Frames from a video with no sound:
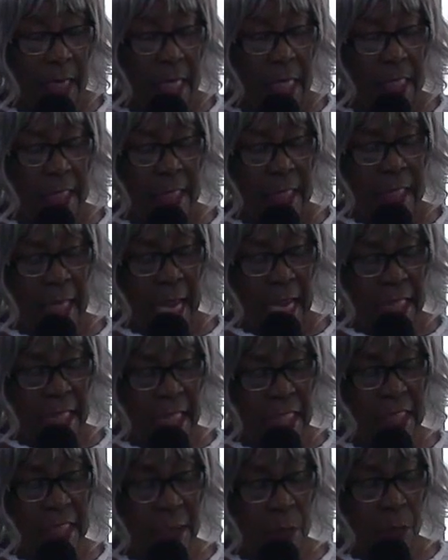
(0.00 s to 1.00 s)
Is now
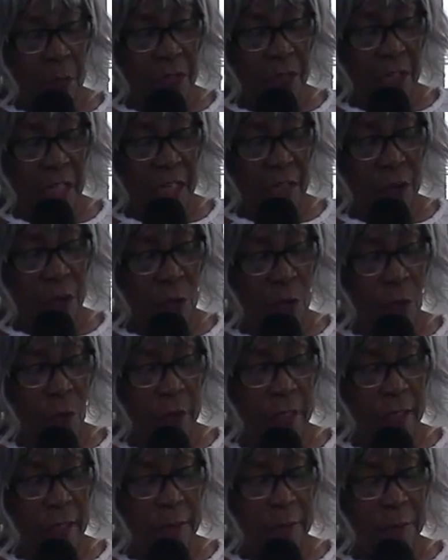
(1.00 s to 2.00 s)
this is what they're
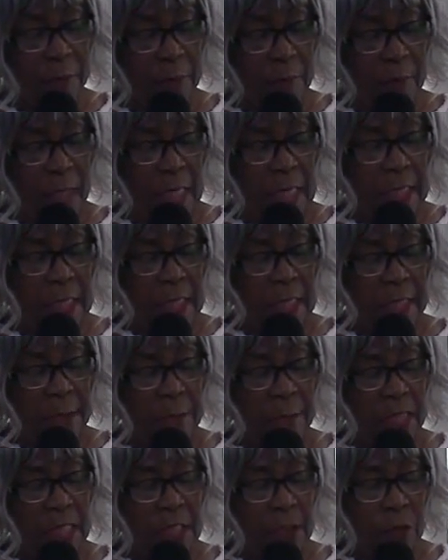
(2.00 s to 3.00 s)
doing. It says,
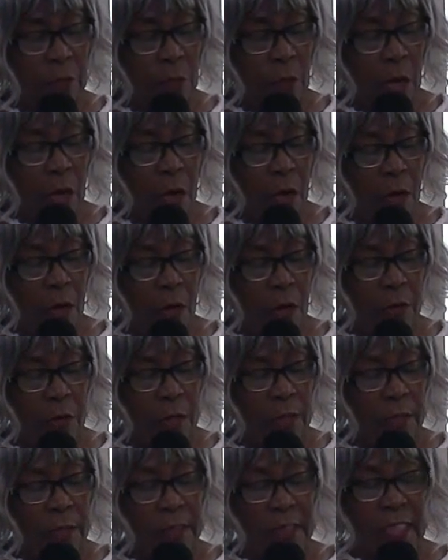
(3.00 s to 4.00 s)
be strong.
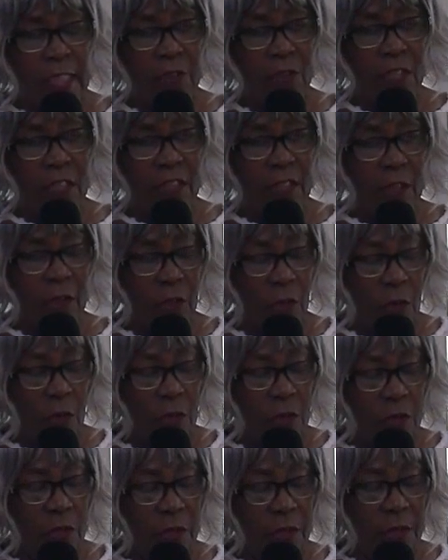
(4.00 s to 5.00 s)
So tell you to
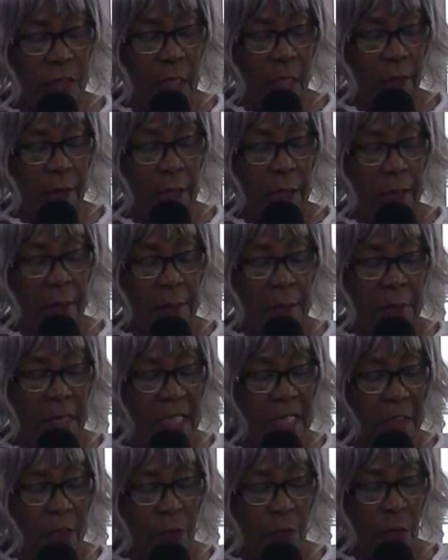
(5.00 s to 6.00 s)
encourage yourself.
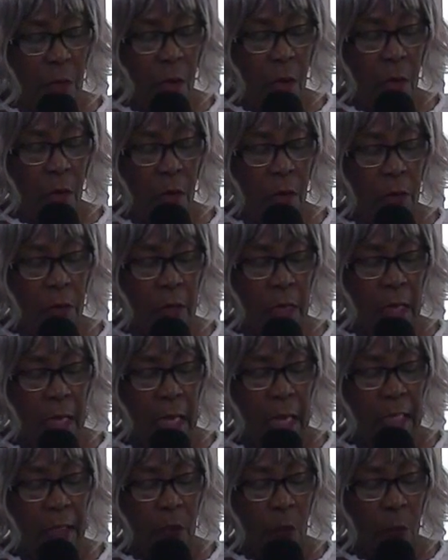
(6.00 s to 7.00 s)
Be strong
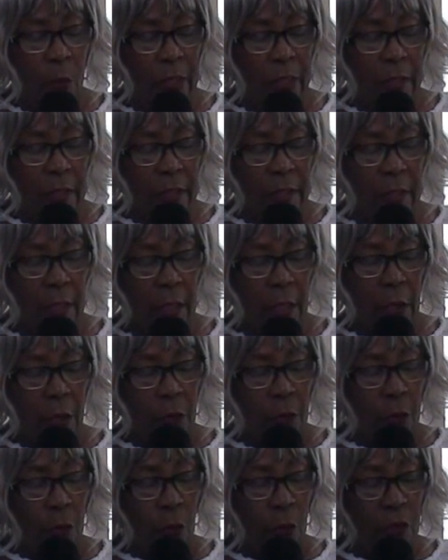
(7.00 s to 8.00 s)
and quit
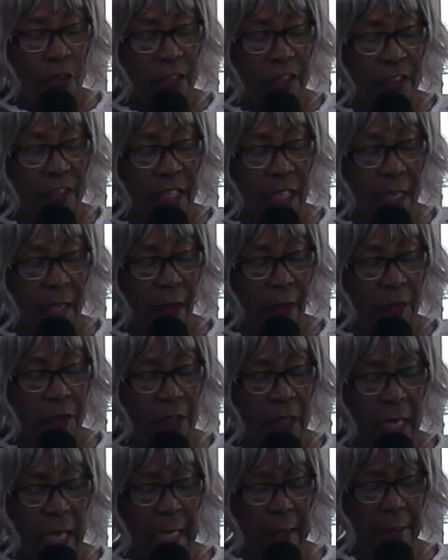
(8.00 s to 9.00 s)

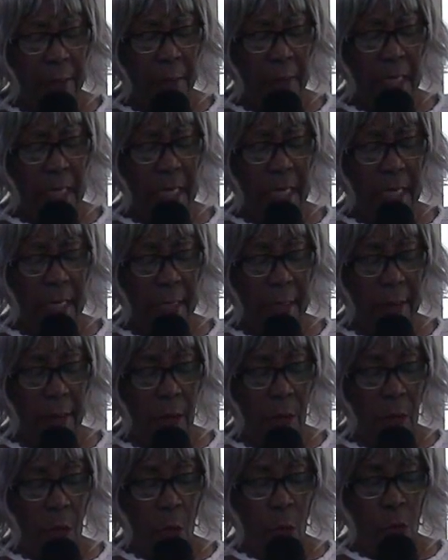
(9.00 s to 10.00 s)
yourselves like men
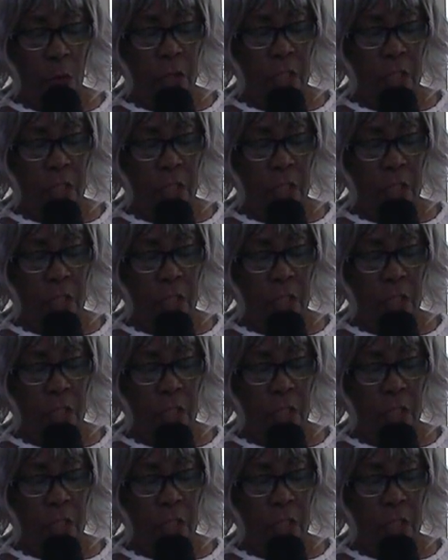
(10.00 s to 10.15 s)
O